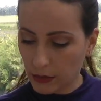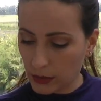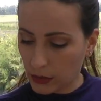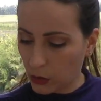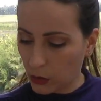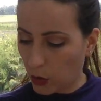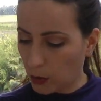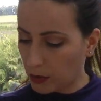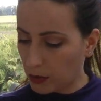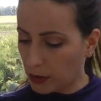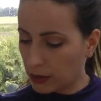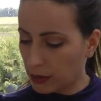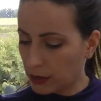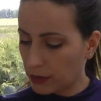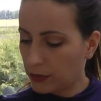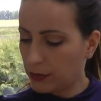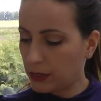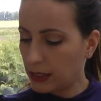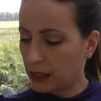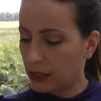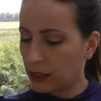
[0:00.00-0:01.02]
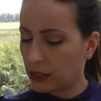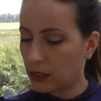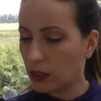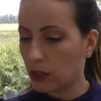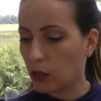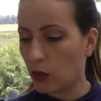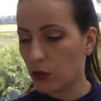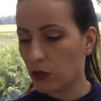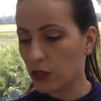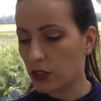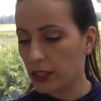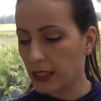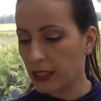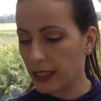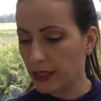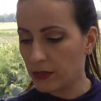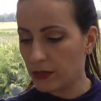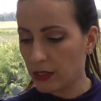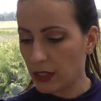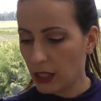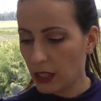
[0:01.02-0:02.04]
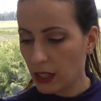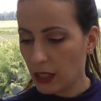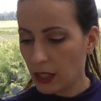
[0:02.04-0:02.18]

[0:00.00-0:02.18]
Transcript: a normal fitted long sleeve,